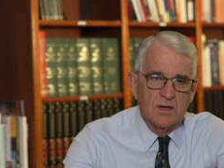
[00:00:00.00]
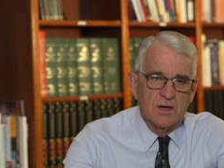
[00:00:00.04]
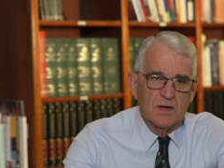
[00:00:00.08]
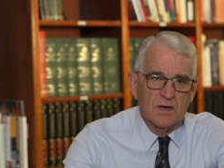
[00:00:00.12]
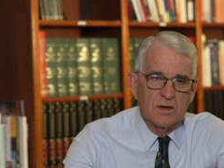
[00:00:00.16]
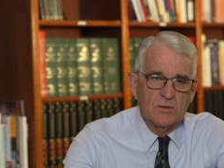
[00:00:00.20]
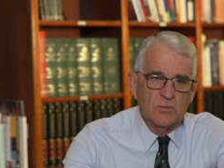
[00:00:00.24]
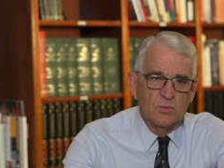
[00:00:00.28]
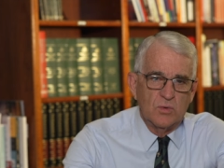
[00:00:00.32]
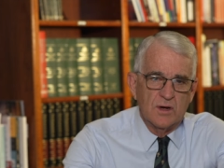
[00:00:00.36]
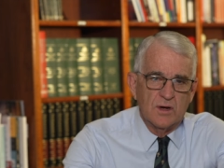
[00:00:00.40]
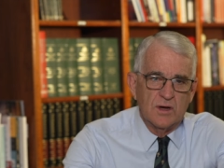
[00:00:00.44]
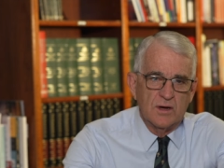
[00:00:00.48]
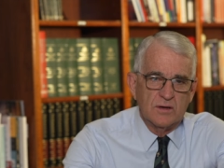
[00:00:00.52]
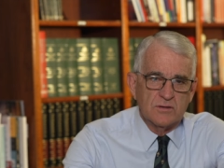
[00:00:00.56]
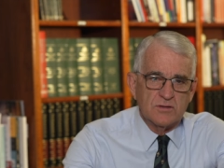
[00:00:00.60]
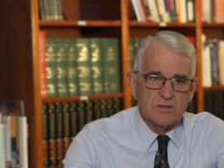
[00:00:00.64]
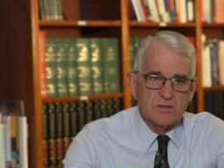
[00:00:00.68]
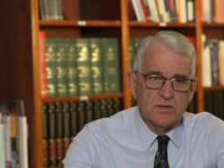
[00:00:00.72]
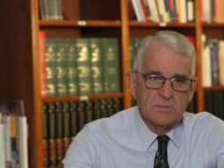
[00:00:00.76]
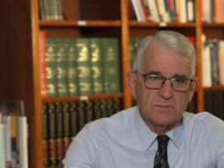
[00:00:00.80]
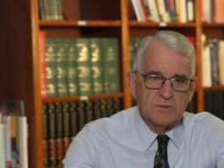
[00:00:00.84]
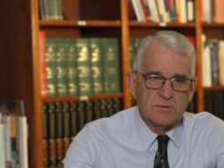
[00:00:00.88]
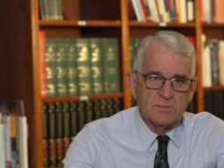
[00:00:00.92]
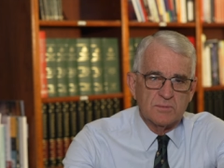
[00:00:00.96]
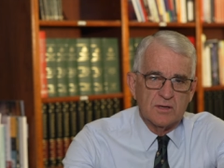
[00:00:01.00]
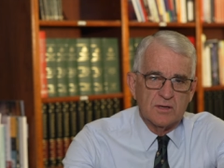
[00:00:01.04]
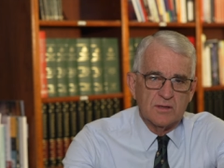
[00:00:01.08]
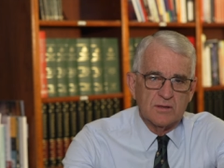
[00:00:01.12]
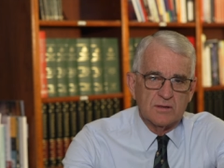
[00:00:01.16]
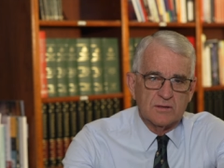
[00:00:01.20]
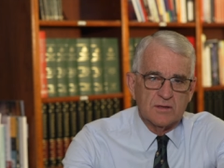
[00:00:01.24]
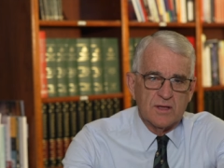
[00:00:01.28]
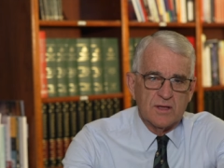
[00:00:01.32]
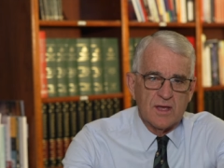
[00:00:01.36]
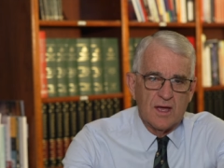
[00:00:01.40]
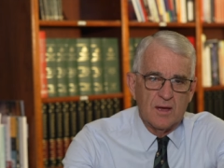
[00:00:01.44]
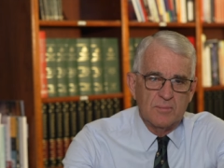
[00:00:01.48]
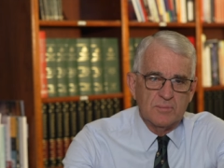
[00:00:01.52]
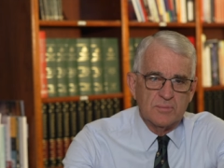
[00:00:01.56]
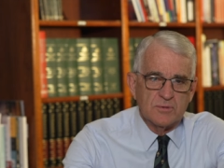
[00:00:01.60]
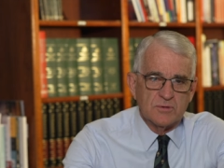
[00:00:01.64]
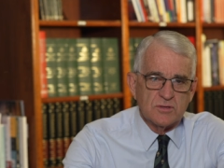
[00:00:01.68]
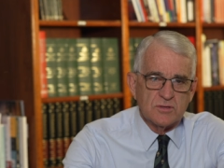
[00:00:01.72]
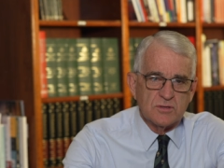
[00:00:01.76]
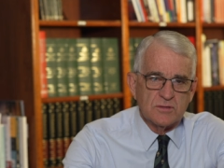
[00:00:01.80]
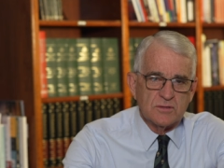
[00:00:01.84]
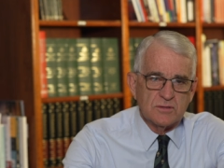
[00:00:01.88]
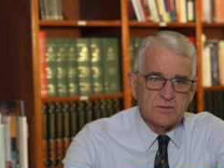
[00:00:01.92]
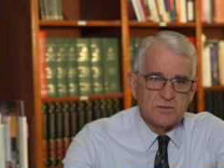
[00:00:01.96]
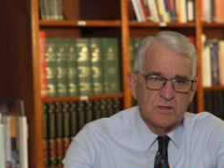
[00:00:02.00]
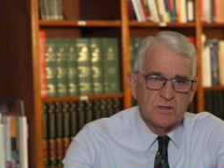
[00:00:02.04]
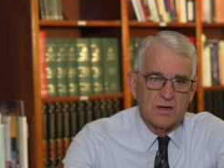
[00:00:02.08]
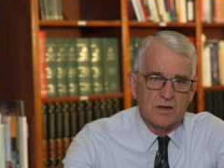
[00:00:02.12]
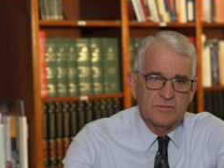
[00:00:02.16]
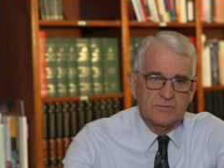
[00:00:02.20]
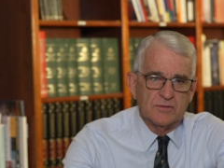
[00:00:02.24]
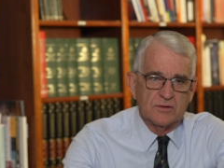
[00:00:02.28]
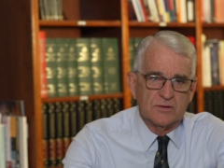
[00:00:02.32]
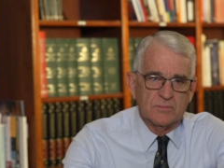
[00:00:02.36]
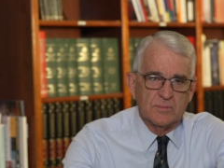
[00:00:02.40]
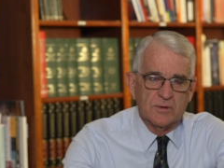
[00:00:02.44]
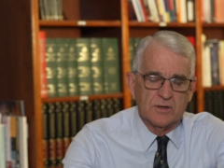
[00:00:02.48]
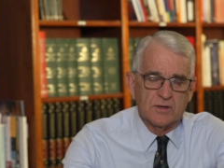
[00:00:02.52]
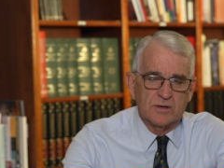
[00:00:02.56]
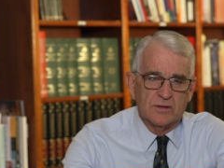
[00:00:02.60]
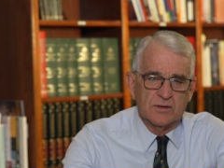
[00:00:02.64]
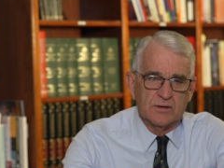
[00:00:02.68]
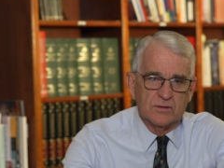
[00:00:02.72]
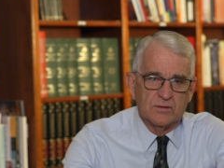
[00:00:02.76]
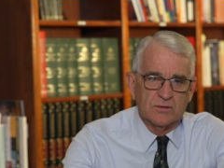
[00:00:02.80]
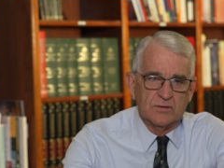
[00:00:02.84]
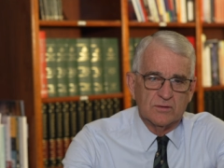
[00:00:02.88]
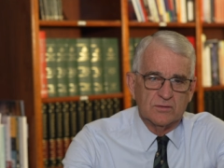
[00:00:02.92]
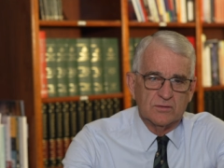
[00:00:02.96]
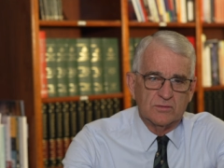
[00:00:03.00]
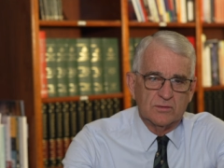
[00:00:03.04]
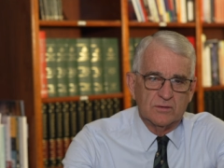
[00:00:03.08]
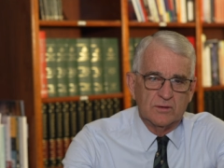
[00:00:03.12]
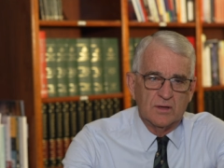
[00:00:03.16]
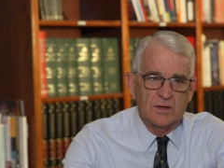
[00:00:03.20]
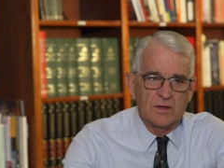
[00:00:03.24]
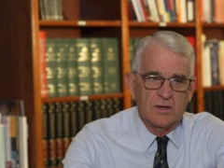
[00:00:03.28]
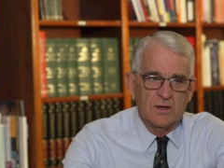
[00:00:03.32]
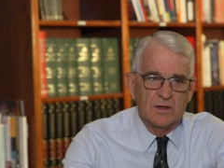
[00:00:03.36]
uh, where it seems to me that campus life in America is